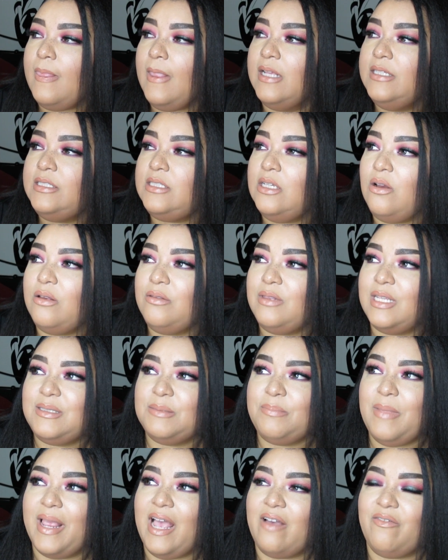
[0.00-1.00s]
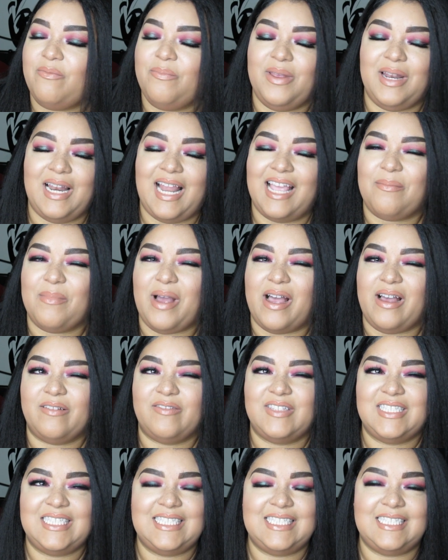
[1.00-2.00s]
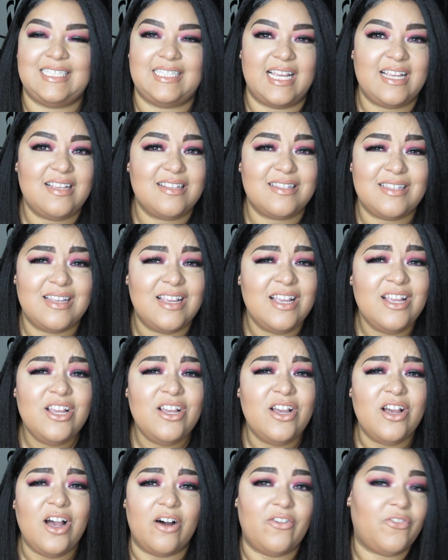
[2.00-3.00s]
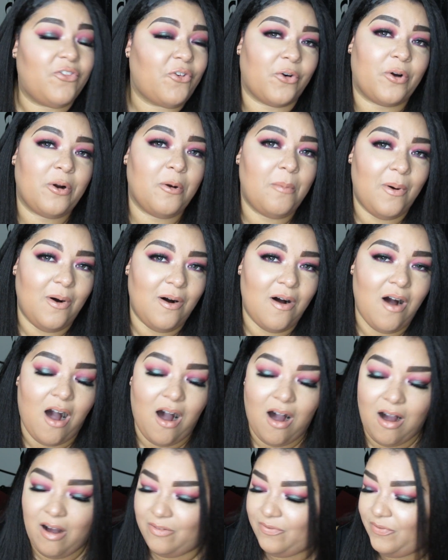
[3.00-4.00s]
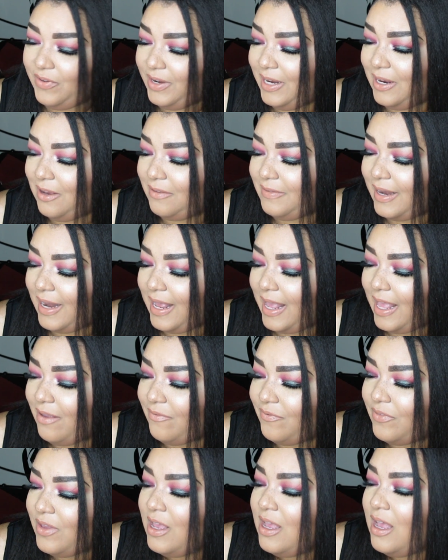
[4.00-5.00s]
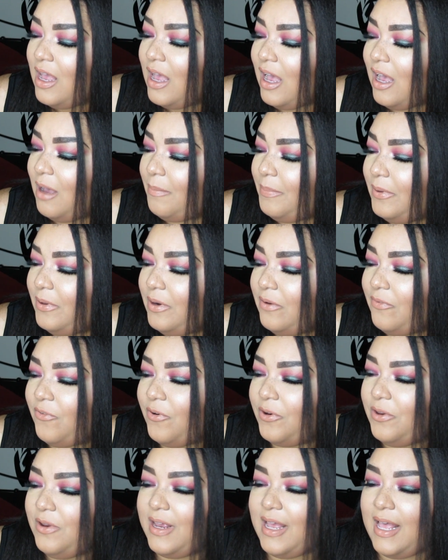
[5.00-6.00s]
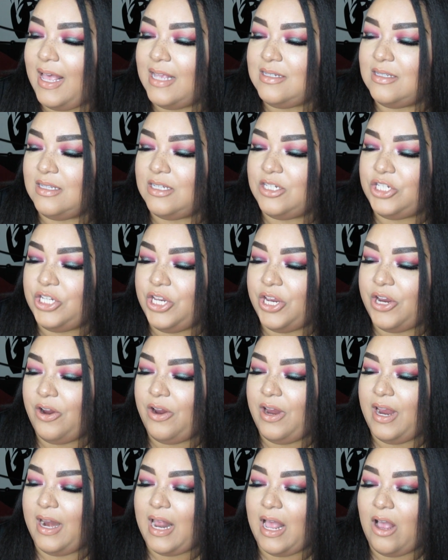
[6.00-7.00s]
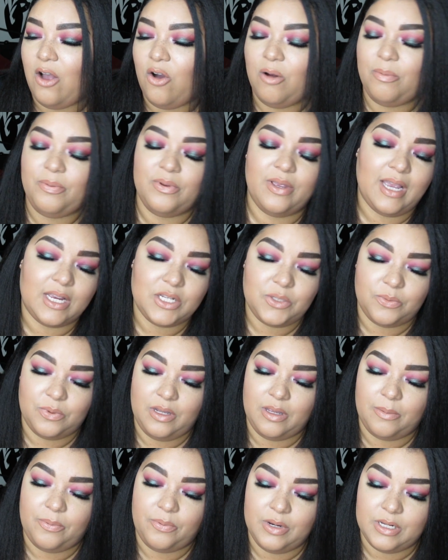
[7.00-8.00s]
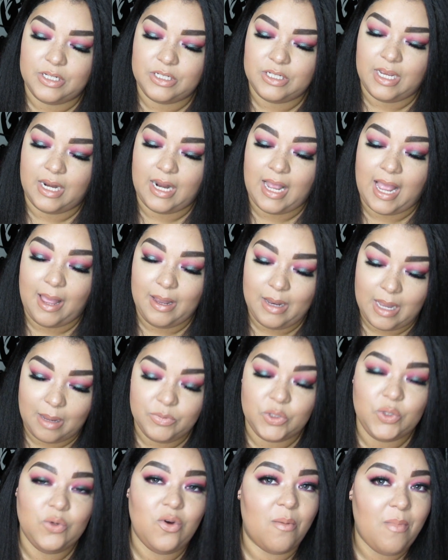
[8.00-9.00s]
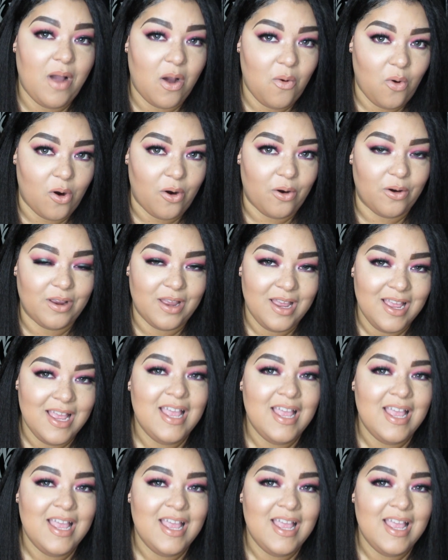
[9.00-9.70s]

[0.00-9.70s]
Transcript: So this may have been like my 6th affordable haul video that I have uploaded for you guys this year, and I hope you guys really appreciate it. I'm doing my work.